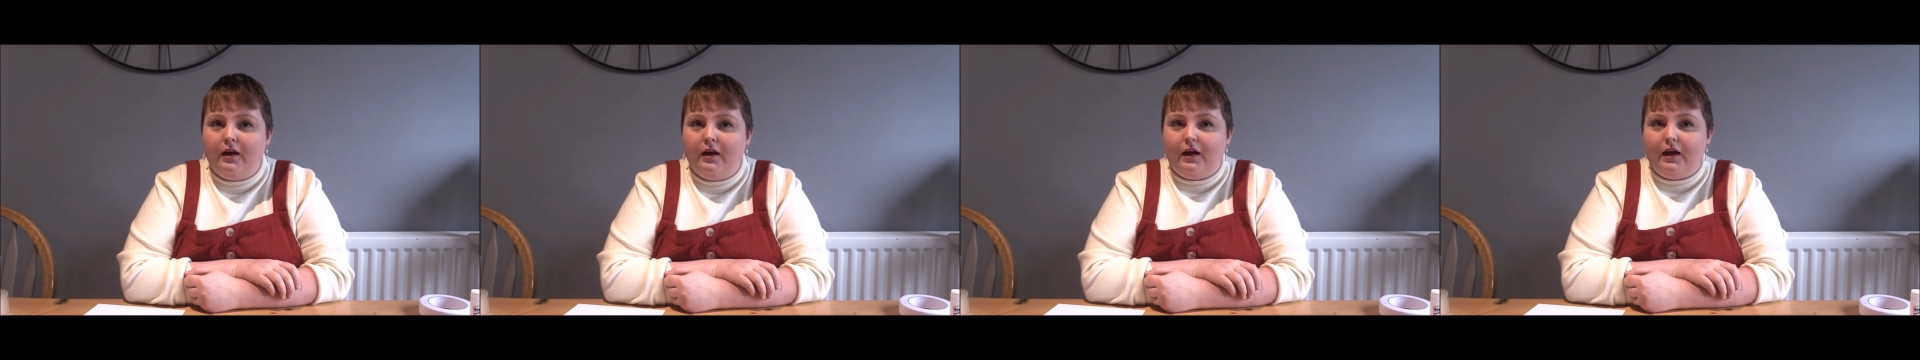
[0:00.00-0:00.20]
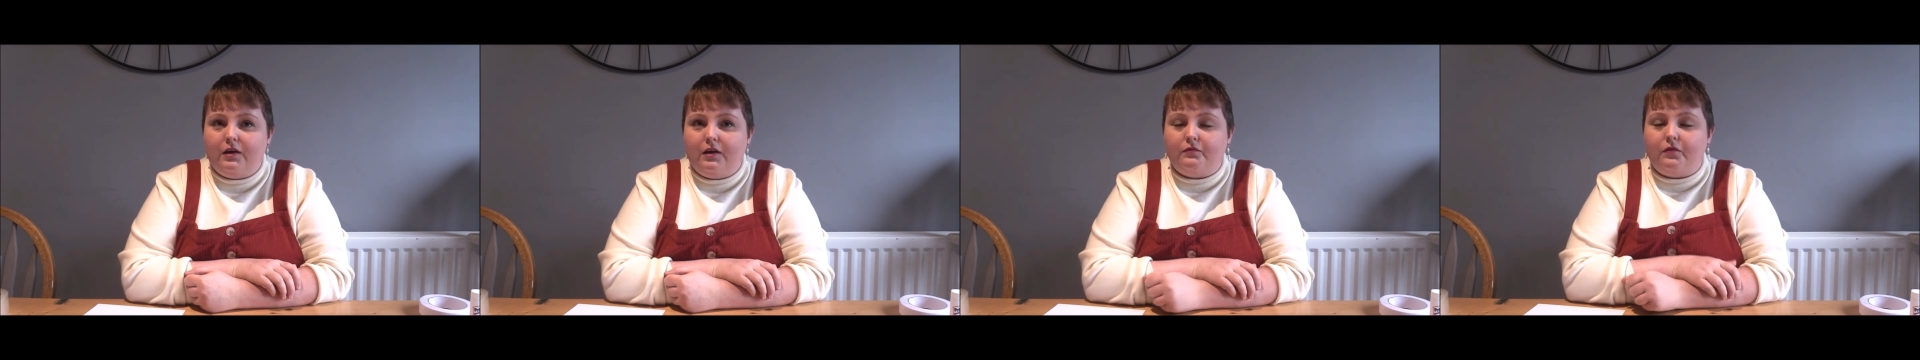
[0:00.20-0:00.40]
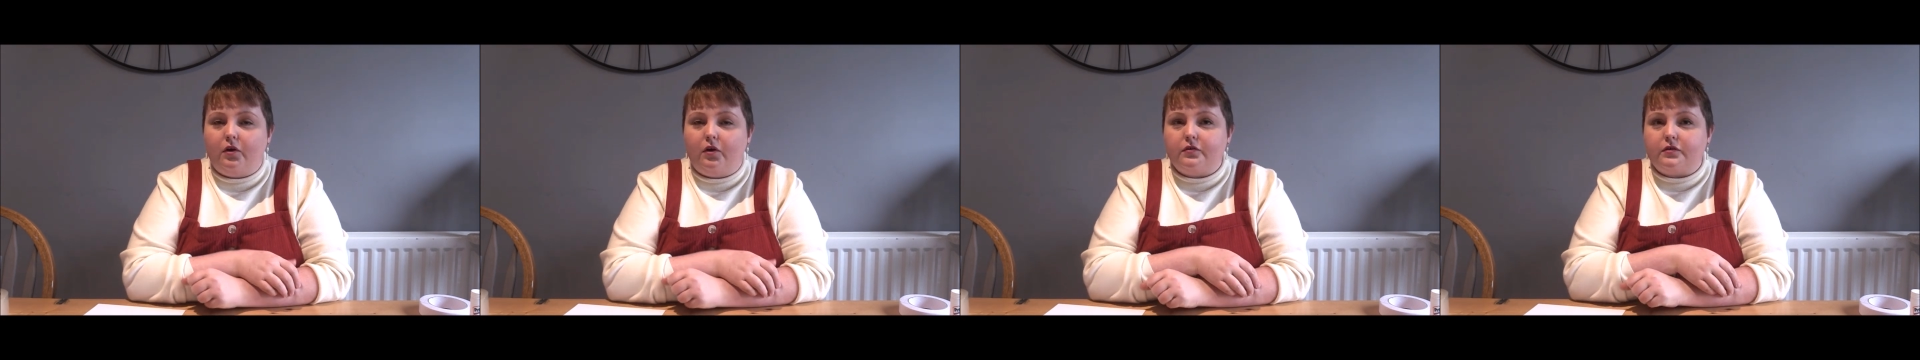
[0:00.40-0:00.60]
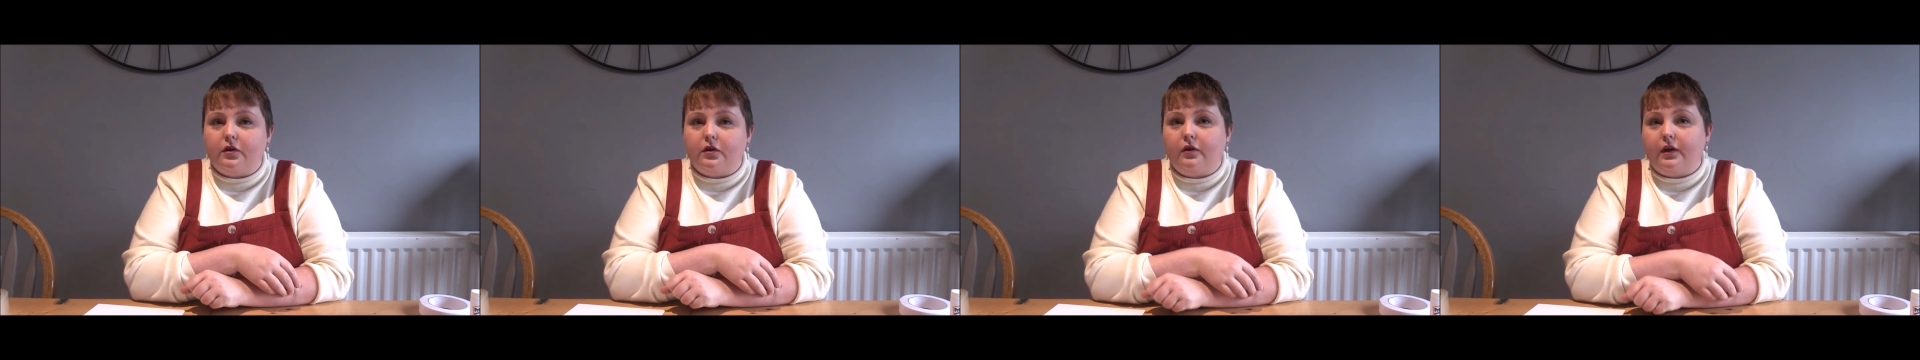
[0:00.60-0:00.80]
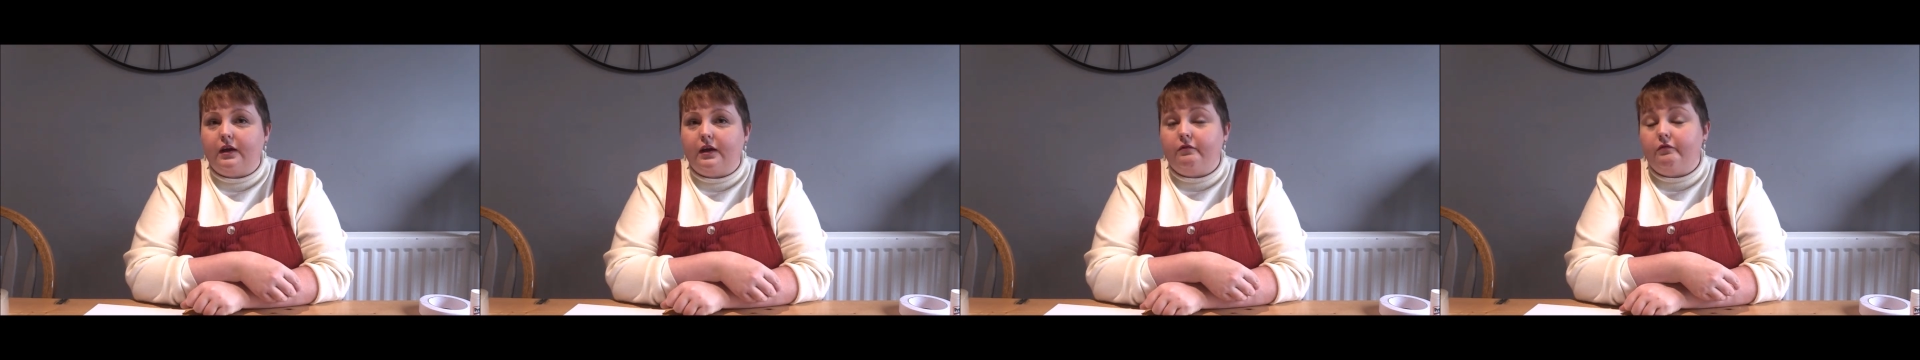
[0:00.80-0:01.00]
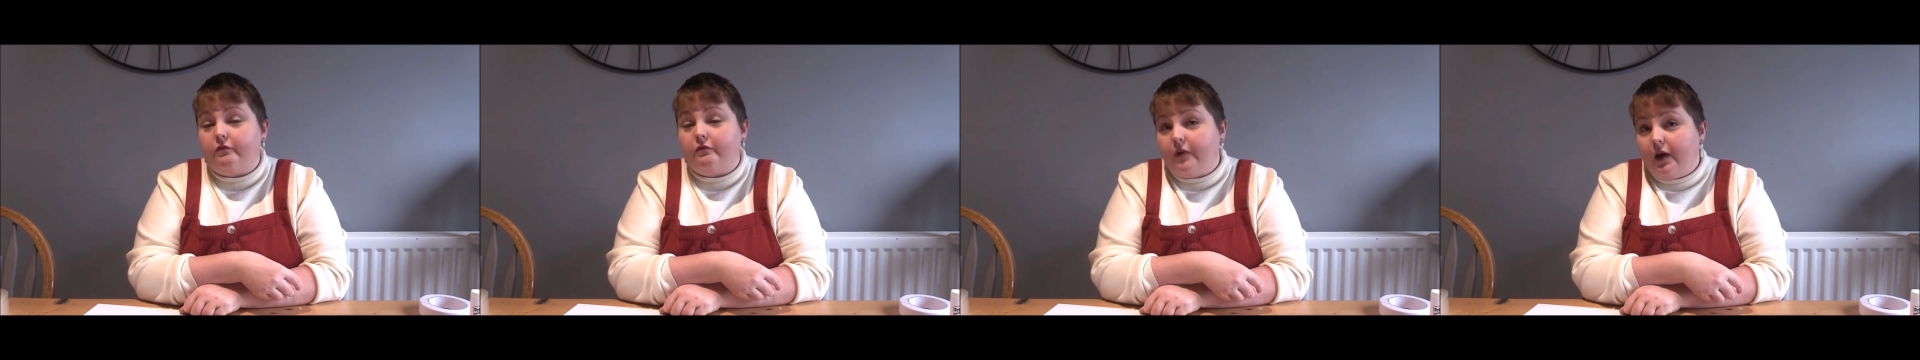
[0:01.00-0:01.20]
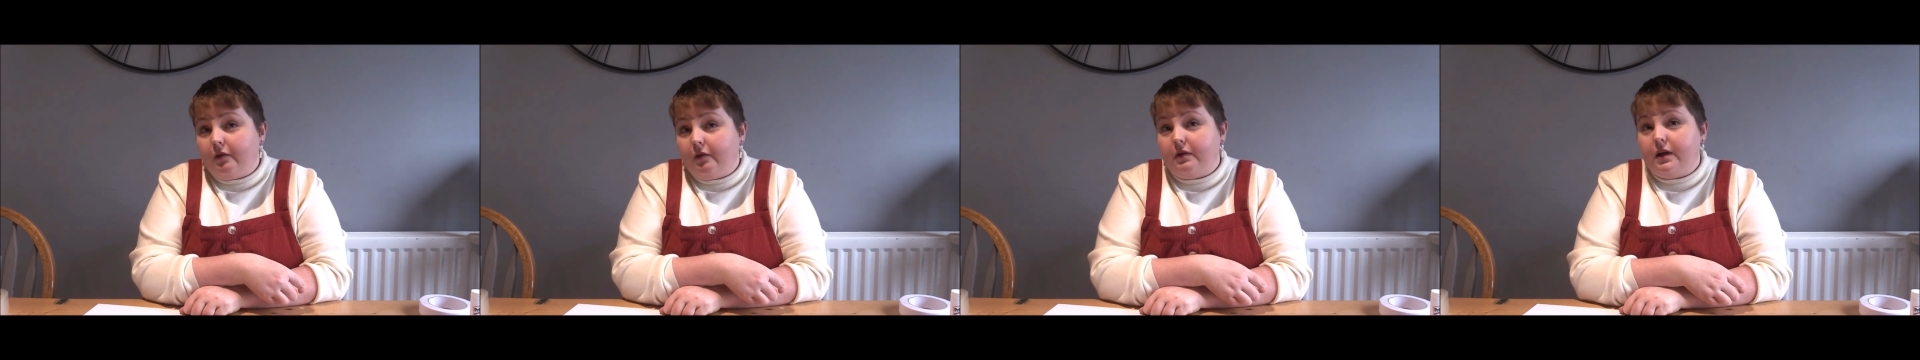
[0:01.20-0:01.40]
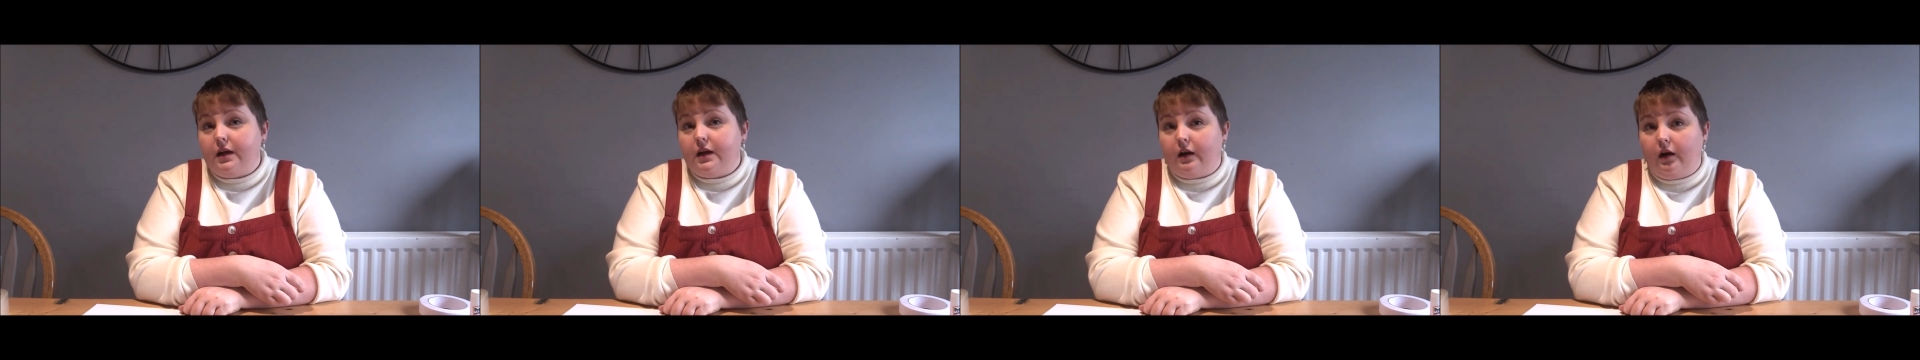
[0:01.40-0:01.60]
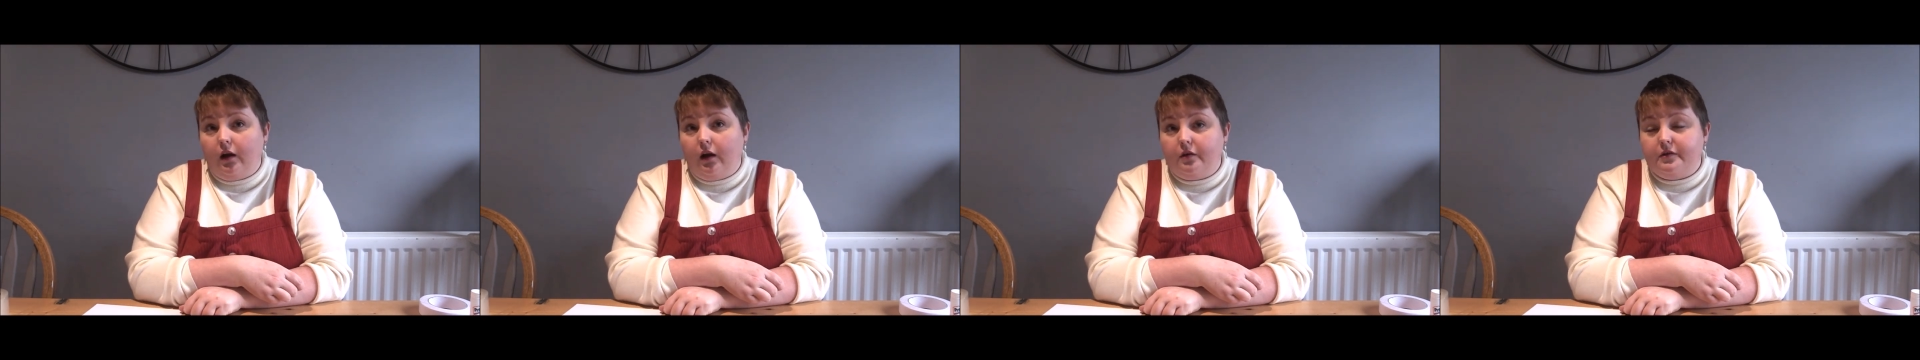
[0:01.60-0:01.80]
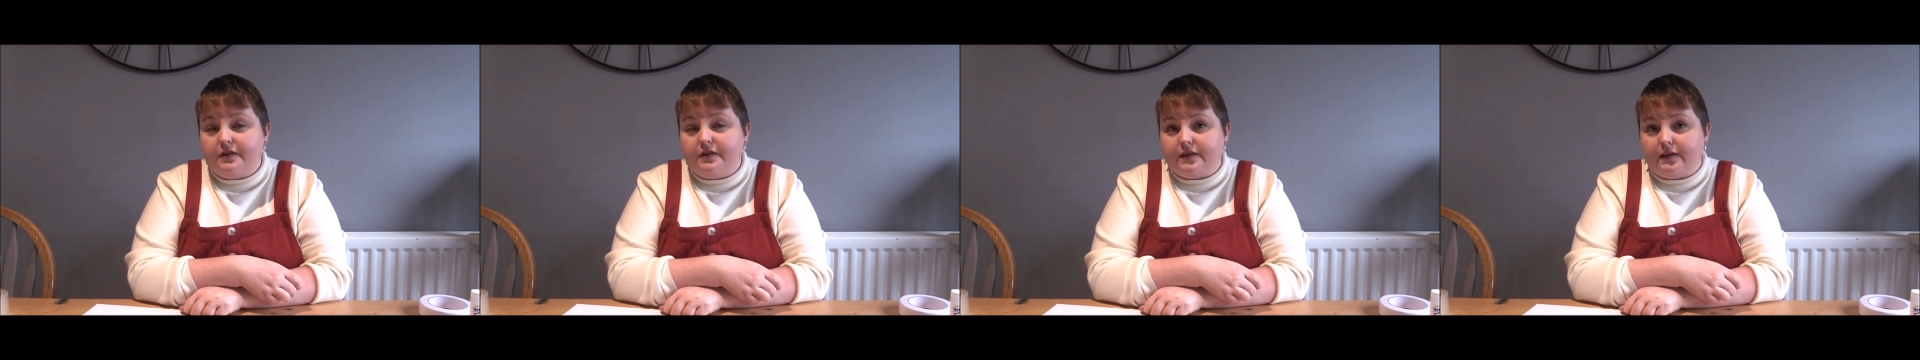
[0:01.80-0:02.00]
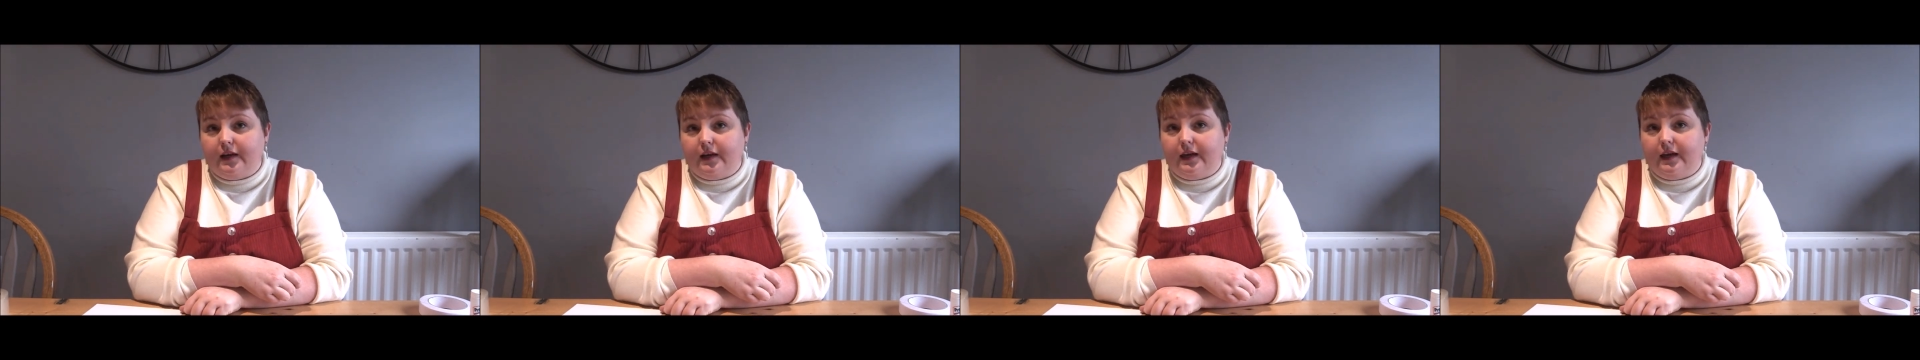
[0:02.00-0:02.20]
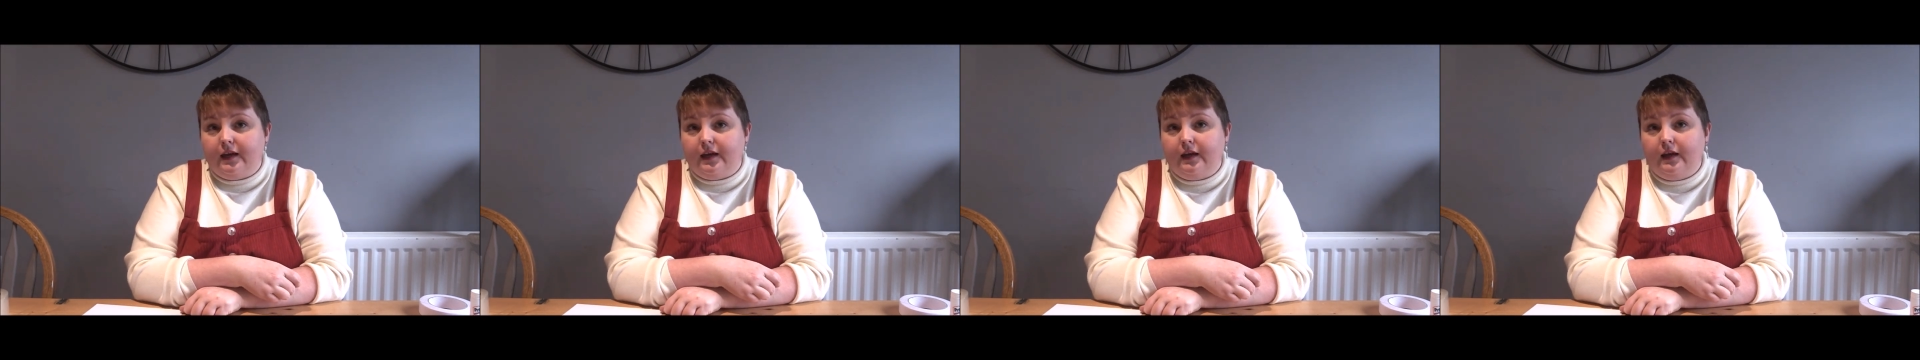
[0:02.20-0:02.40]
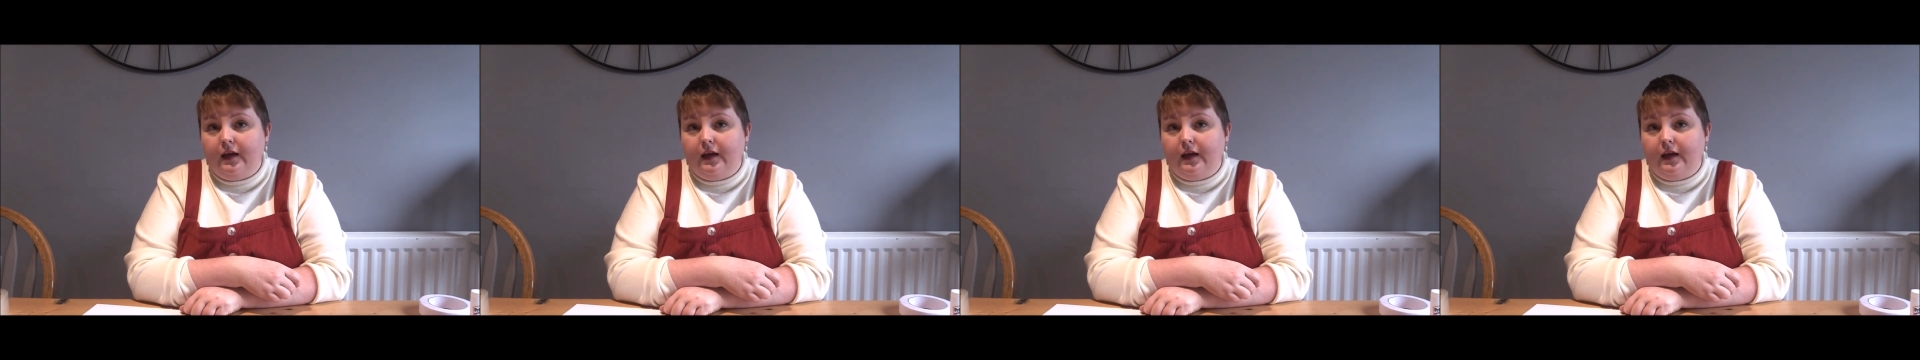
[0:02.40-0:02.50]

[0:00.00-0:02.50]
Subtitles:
involves looking very closely